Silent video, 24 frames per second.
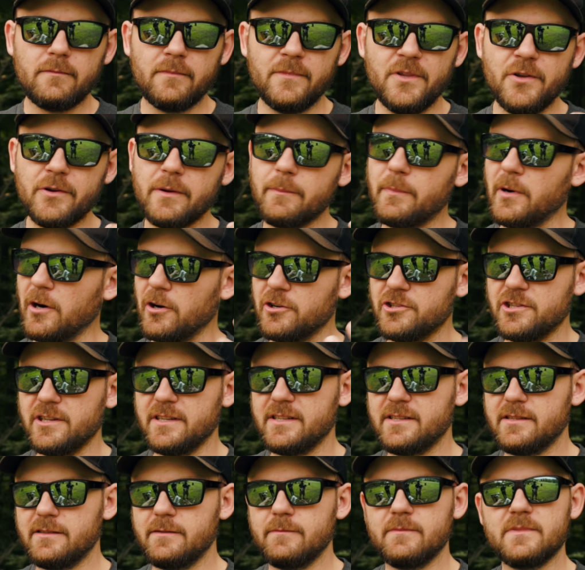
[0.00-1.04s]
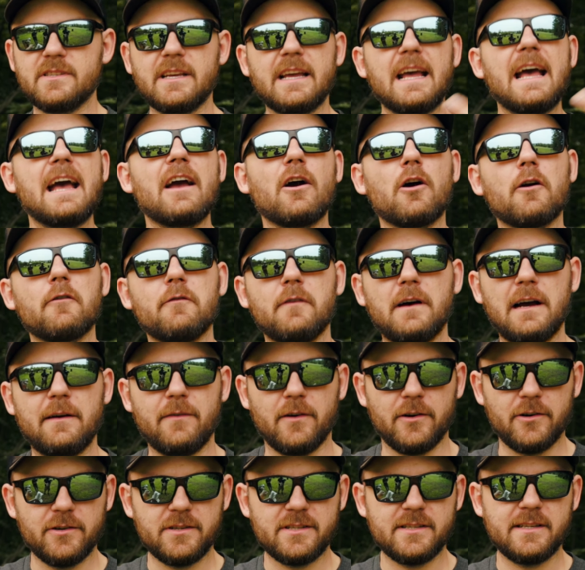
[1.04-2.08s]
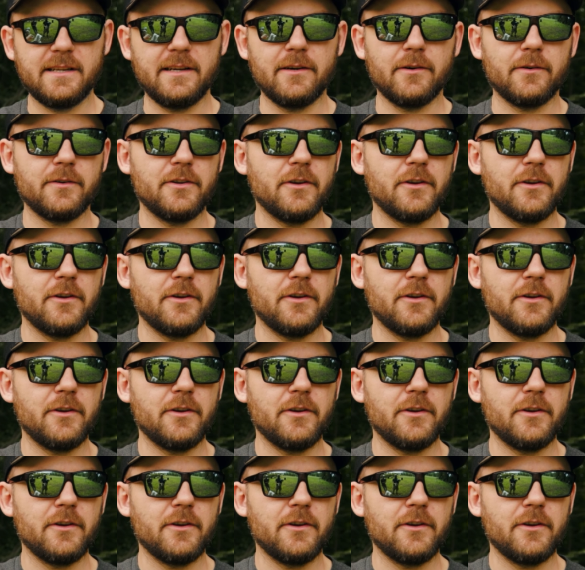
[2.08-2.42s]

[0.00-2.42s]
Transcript: You can purchase, say, AR 500 steel.